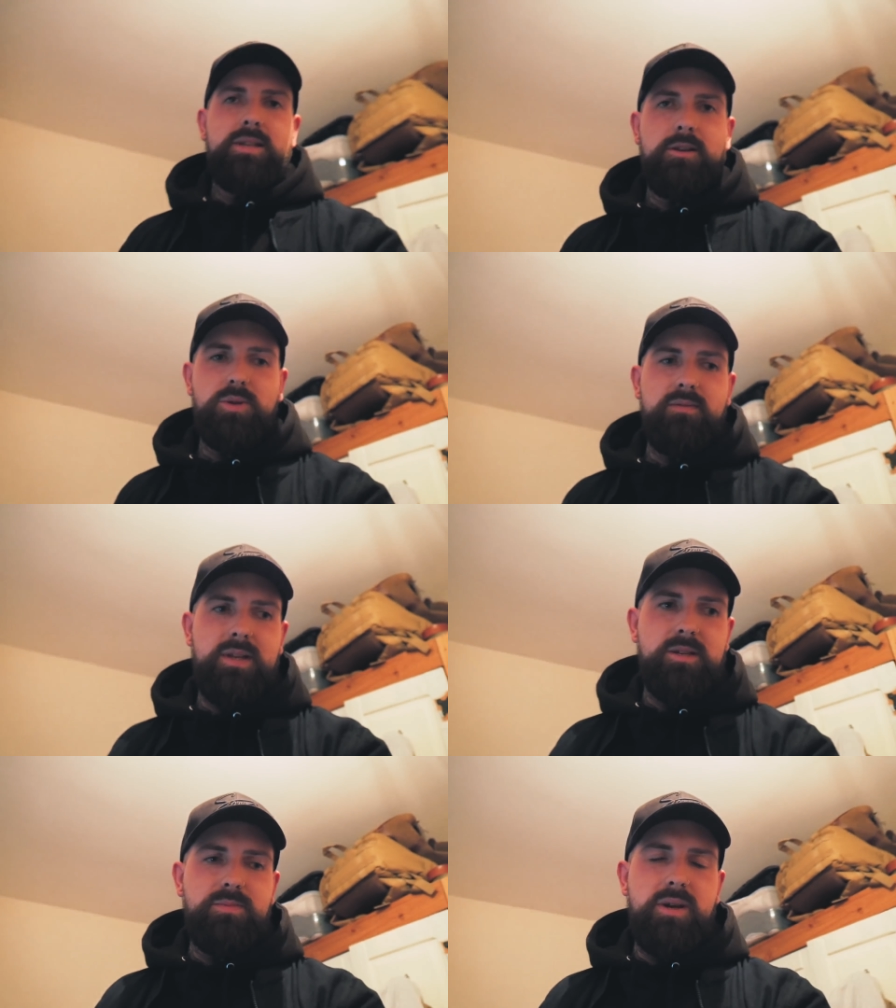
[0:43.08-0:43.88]
now,
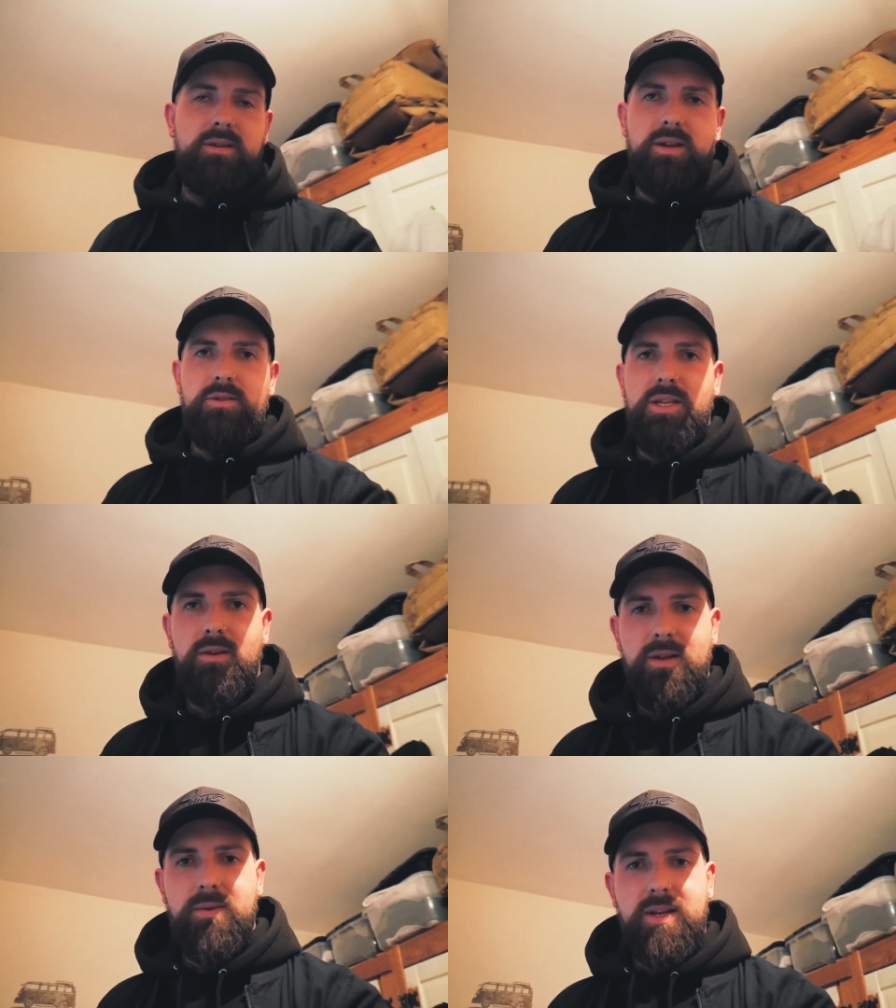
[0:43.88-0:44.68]
driving down to Bury, go
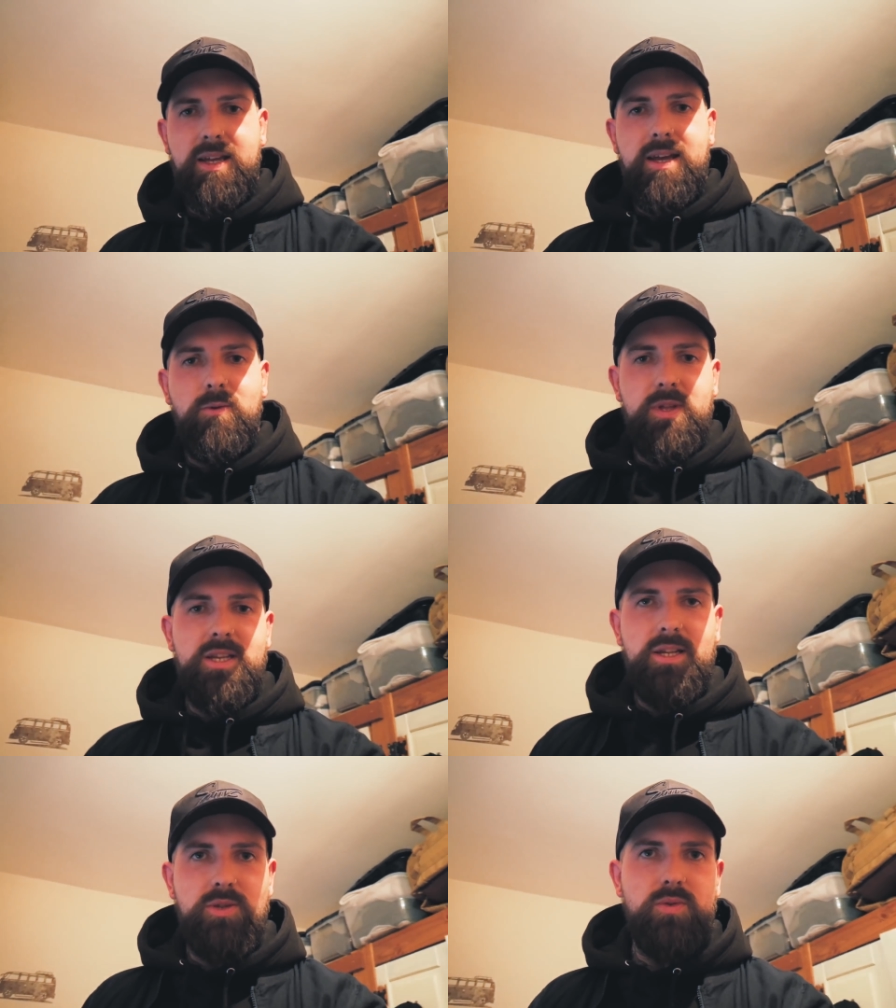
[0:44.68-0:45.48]
see Ollie. We're going to get all
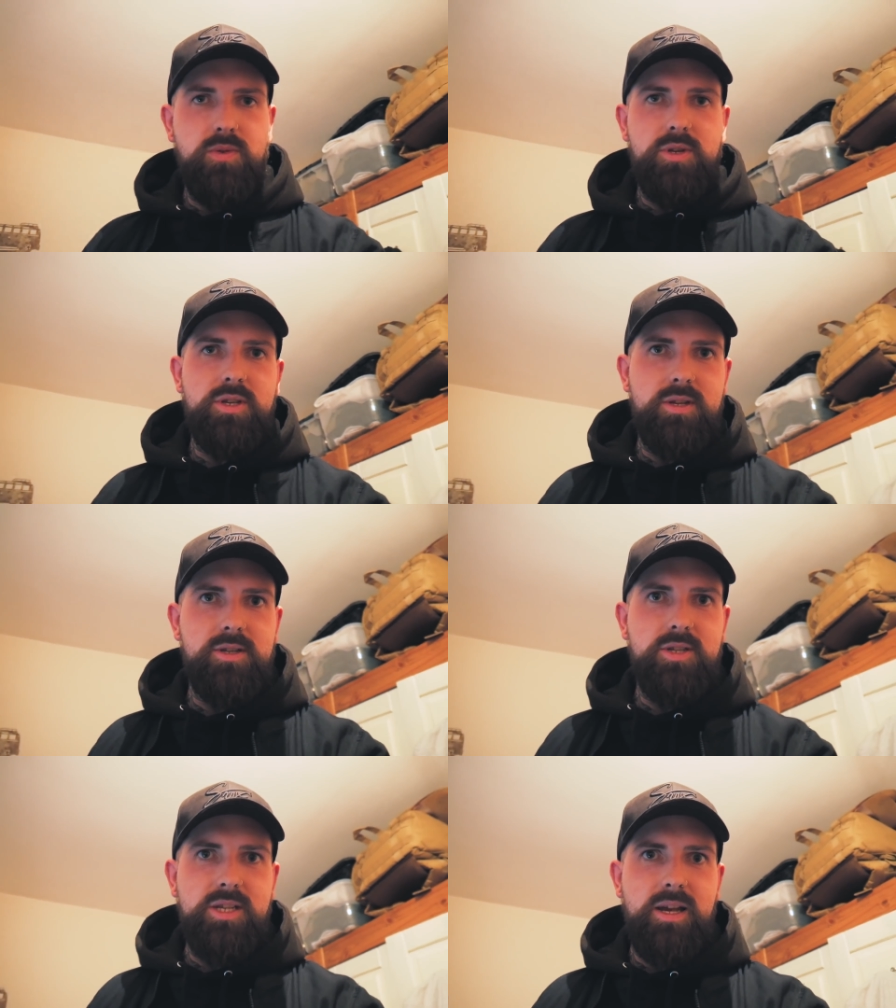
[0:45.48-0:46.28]
this
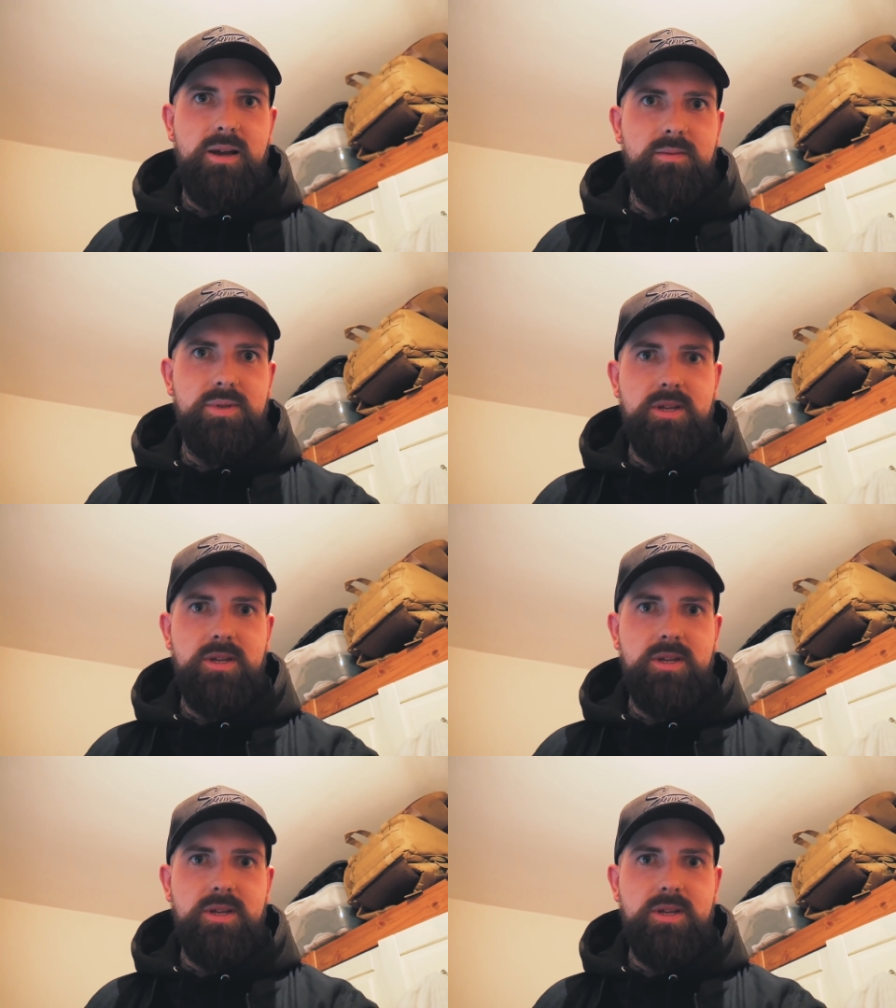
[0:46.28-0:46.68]
exhaust set up,